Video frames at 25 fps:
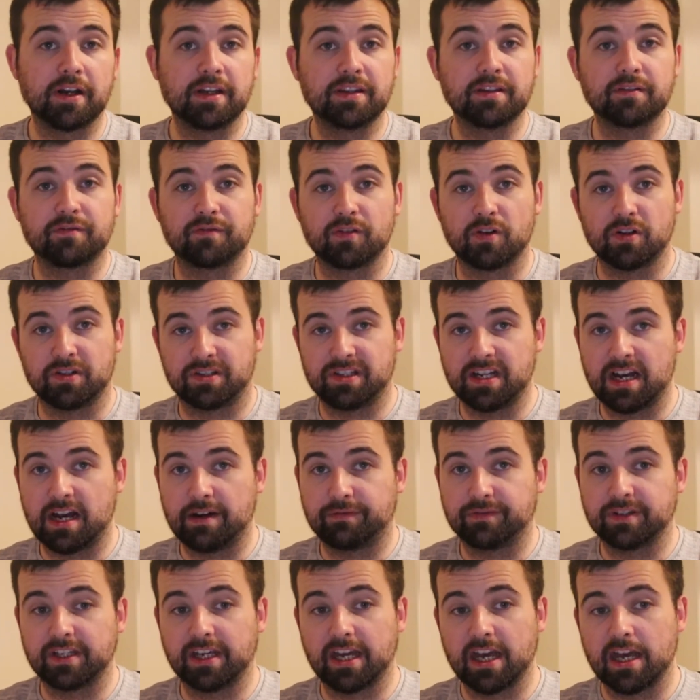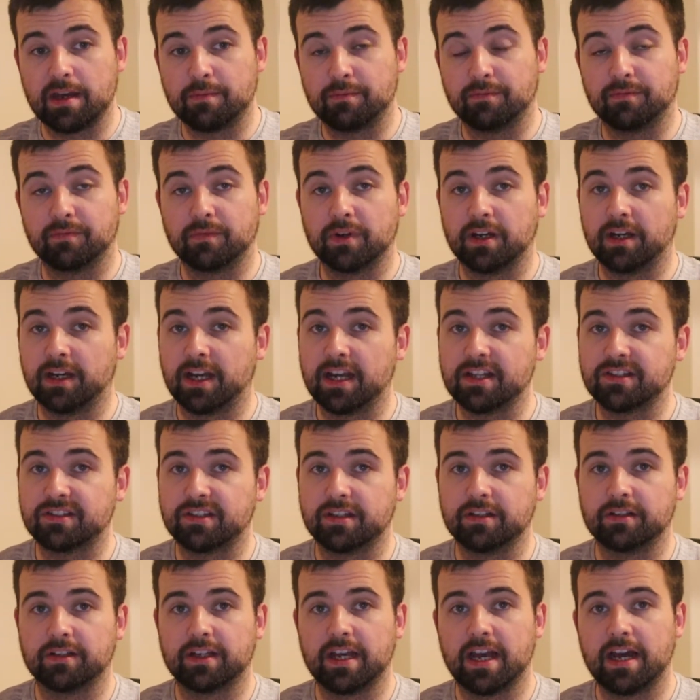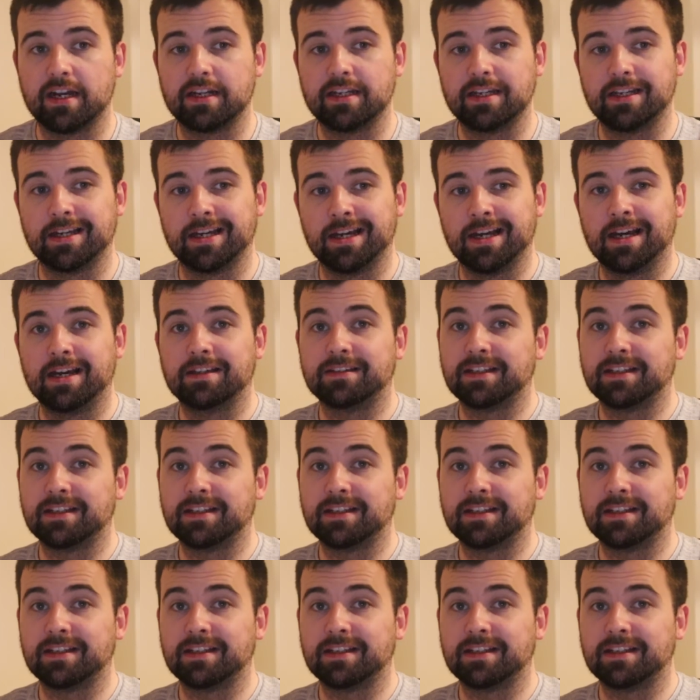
in the first half in the game against Kilkenny.